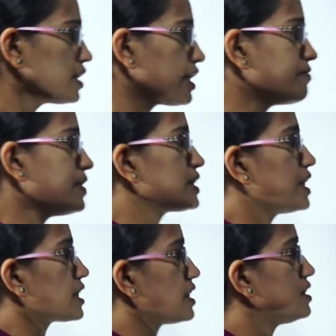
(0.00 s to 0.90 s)
There were
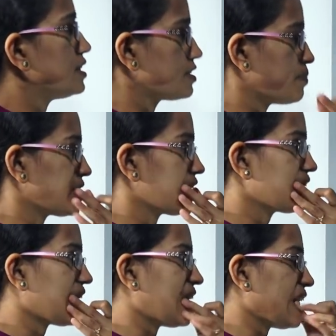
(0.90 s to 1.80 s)
certain special
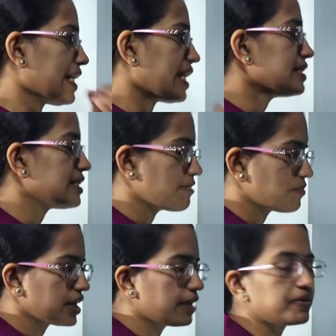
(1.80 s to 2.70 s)
criterias that
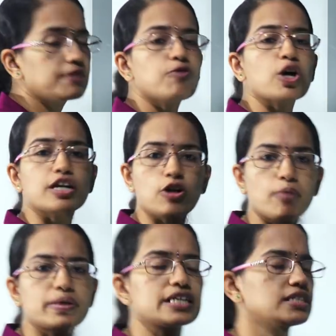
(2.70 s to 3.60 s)
were given for
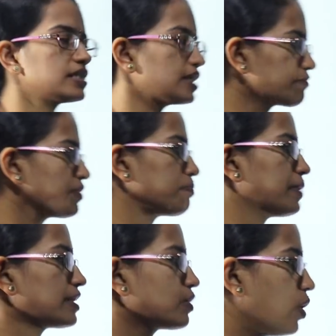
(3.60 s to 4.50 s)
accommodation,
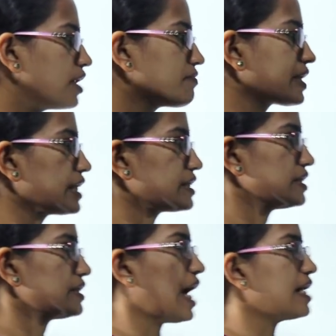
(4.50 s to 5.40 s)
equipment,
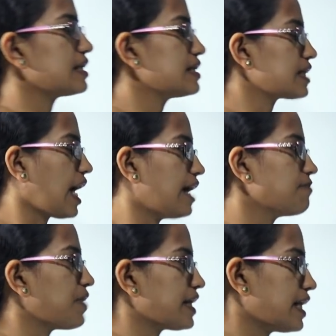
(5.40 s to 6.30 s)
qualification, salaries
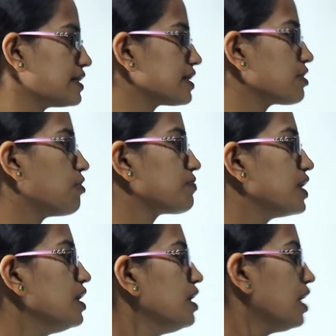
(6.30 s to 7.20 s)
and financing of
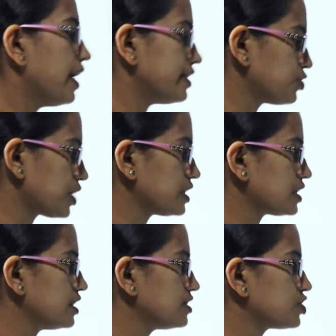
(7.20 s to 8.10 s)
the
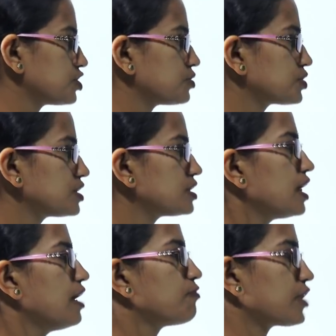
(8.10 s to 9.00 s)
educational institutions.
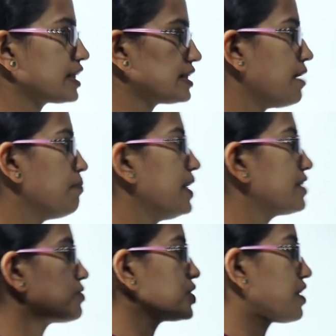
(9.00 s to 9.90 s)
For example,
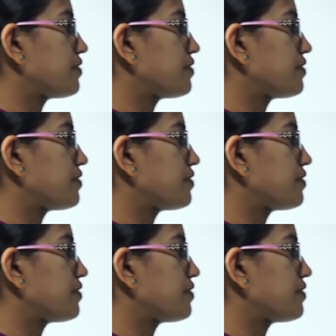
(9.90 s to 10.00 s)
it was